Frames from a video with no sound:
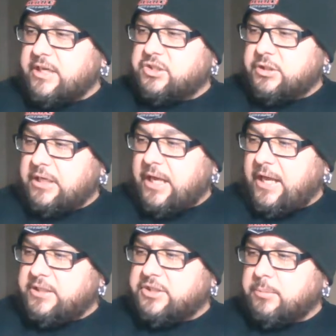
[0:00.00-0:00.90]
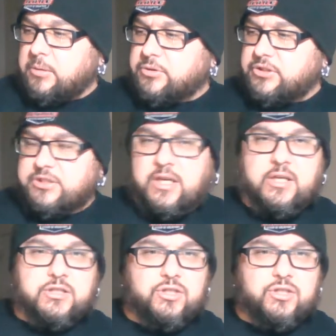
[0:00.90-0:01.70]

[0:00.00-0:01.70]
actually going to ask him, I was saying, hey,